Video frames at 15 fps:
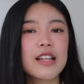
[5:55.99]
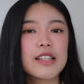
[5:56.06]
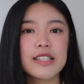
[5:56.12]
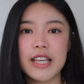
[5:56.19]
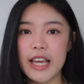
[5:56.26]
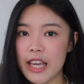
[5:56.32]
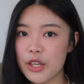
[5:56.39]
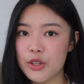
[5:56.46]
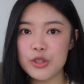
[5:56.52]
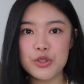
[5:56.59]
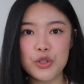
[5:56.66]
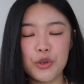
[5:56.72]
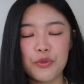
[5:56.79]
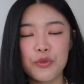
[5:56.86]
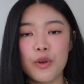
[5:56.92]
take your
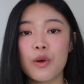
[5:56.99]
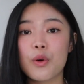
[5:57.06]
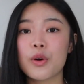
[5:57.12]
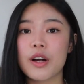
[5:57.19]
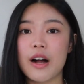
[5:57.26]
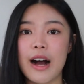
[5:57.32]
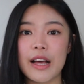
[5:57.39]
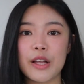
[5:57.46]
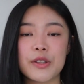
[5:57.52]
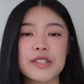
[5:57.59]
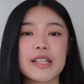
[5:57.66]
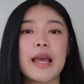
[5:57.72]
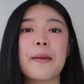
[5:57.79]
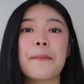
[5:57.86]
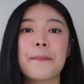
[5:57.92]
TOEFL or IELTS
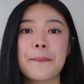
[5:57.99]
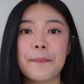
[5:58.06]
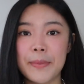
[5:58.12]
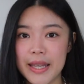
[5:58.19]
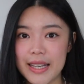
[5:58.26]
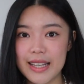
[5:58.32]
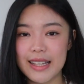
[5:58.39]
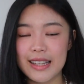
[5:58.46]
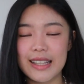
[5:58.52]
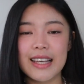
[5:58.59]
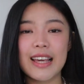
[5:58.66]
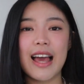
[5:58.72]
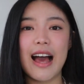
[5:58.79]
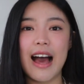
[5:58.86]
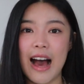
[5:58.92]

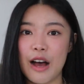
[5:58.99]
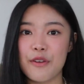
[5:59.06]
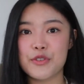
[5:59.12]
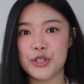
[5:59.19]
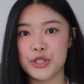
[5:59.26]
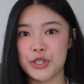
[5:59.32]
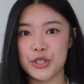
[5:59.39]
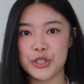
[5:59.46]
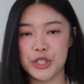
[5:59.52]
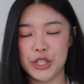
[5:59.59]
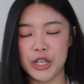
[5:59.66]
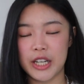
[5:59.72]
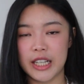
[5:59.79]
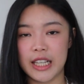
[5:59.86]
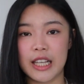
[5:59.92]
immediately after your
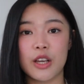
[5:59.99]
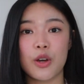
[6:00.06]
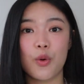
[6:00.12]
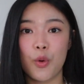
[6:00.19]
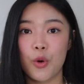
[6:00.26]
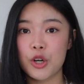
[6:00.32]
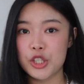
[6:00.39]
GRE or